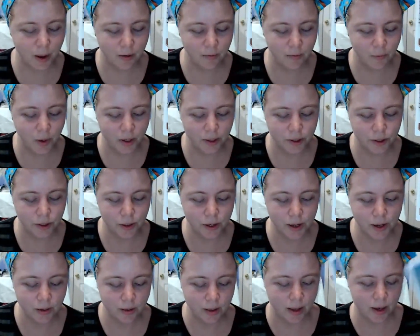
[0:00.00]
of
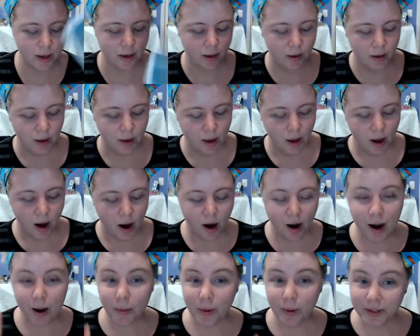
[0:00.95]
picturing like,
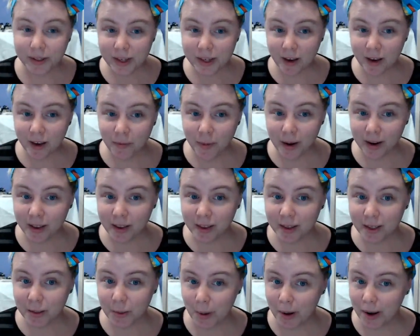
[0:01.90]
all right, well, to save money
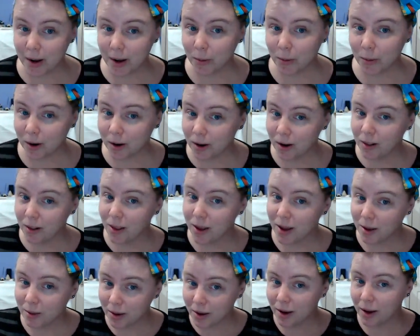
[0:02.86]
this week, we're going to
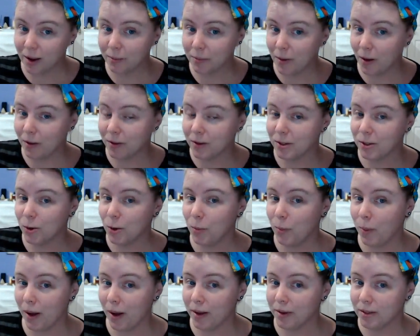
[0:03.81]
like cut all these
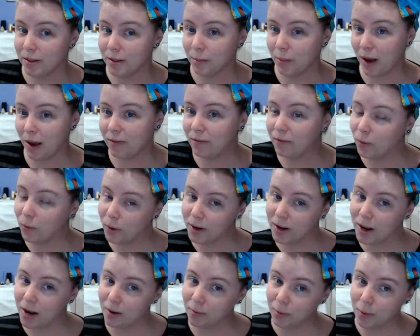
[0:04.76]
coupons and buy
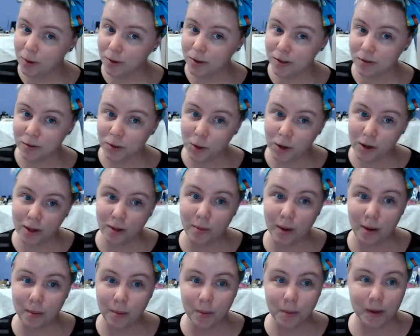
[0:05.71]
48 rolls of toilet
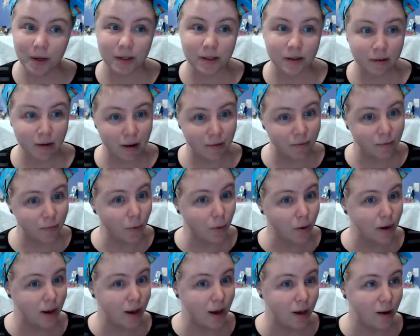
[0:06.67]
paper because I got
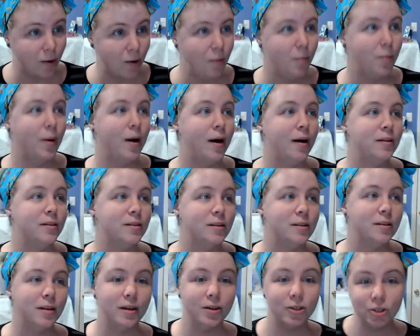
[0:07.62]
48 coupons.
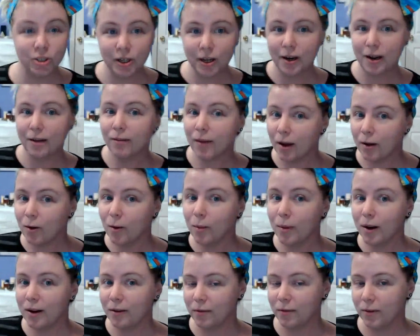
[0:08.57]
And then shit, I've got no
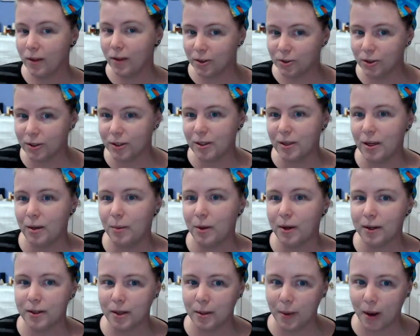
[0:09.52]
money for electricity
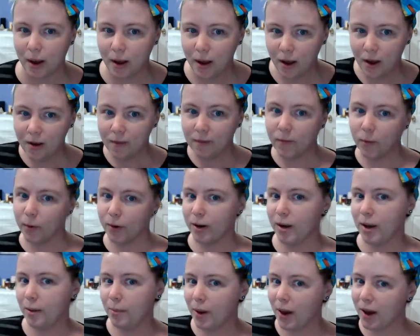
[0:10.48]
because I bought
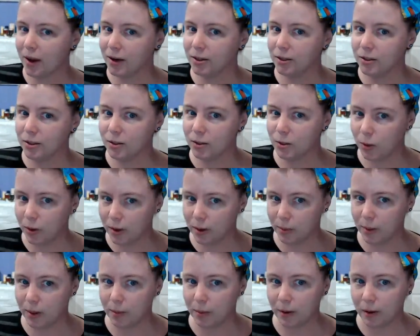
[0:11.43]
48 packages of
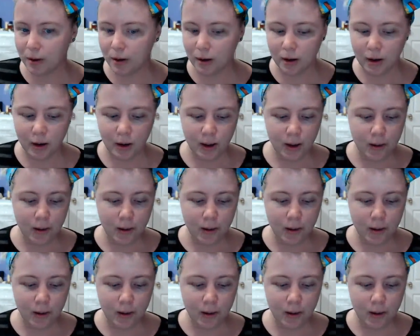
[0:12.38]
toilet paper.